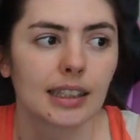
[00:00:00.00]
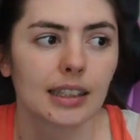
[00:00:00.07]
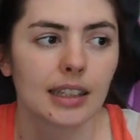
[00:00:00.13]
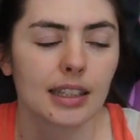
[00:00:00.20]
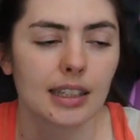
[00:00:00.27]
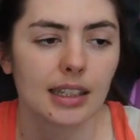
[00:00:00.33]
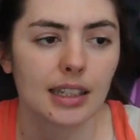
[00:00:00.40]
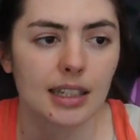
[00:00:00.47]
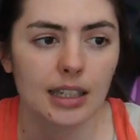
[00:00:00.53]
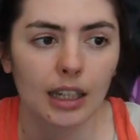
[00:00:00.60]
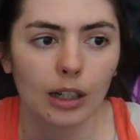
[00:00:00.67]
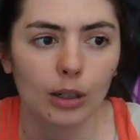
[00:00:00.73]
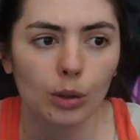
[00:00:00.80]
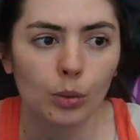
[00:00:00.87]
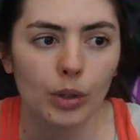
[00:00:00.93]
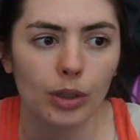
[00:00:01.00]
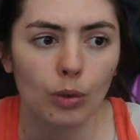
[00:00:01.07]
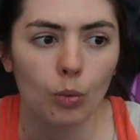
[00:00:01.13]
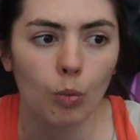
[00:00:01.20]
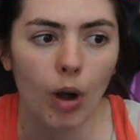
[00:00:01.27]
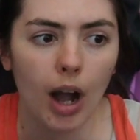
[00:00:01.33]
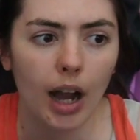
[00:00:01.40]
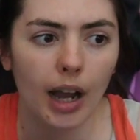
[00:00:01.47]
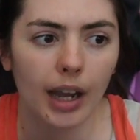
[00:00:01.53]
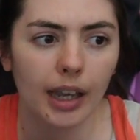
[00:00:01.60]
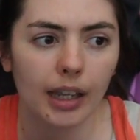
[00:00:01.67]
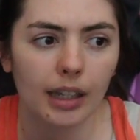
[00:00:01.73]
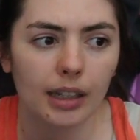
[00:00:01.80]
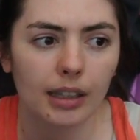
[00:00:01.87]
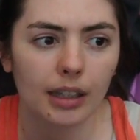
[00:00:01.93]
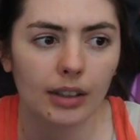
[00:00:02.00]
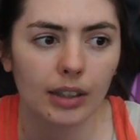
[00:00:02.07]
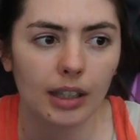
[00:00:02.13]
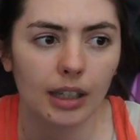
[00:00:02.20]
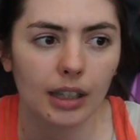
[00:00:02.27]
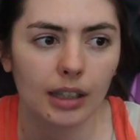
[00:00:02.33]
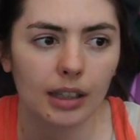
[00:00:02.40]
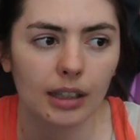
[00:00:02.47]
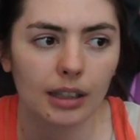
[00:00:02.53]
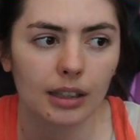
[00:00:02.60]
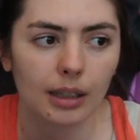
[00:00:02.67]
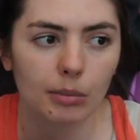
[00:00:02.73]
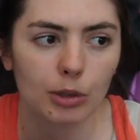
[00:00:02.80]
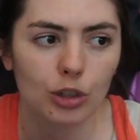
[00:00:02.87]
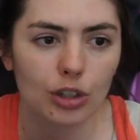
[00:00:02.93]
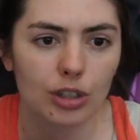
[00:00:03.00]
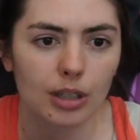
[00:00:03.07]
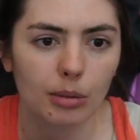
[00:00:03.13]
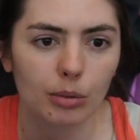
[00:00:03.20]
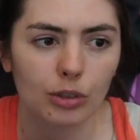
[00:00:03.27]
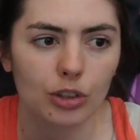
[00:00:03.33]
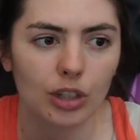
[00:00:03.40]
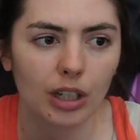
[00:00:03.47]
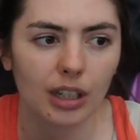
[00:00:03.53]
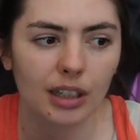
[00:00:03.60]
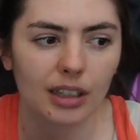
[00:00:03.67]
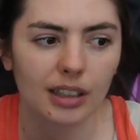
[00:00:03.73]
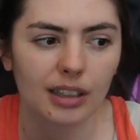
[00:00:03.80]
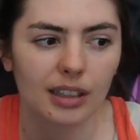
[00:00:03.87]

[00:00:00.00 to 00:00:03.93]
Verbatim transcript: It's Gaxelle with a Y at the end. Let me just double check.